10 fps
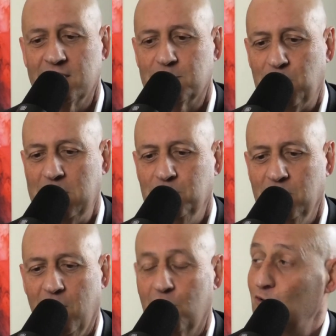People
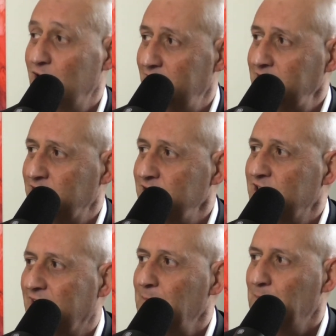are reluctant to
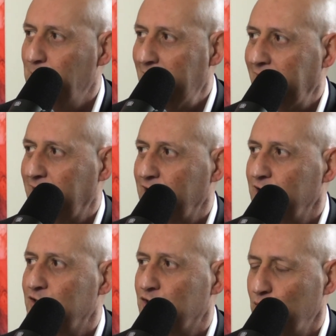get back
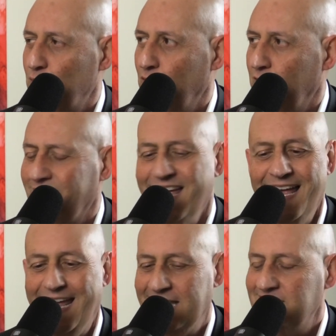to work.
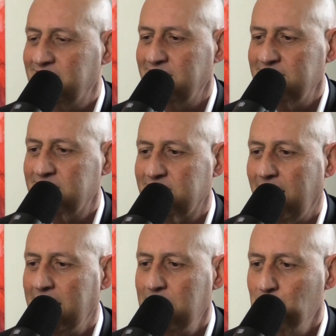Is this
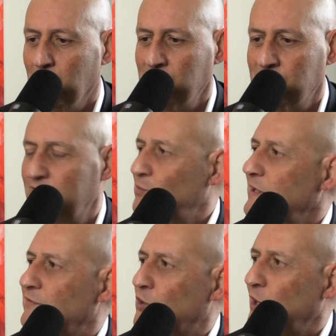a monster that
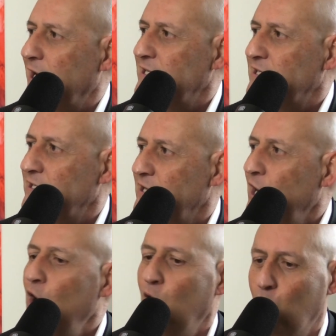we've created,
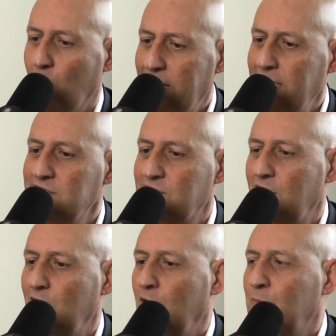or is
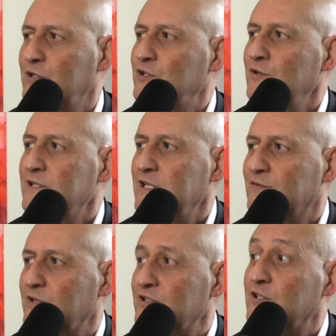there opportunities
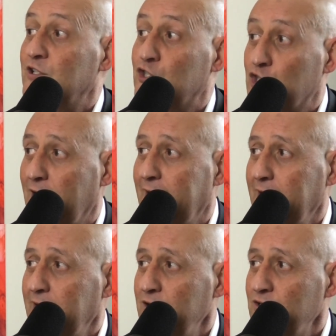for us to
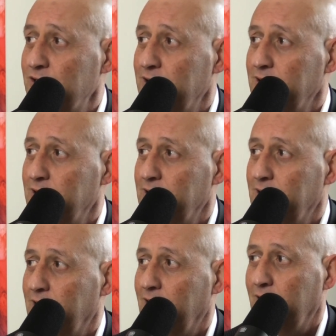change
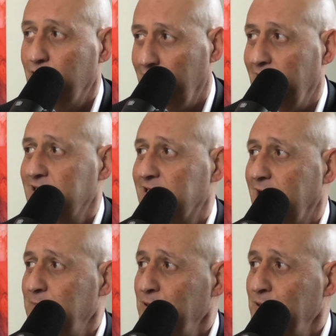the landscape?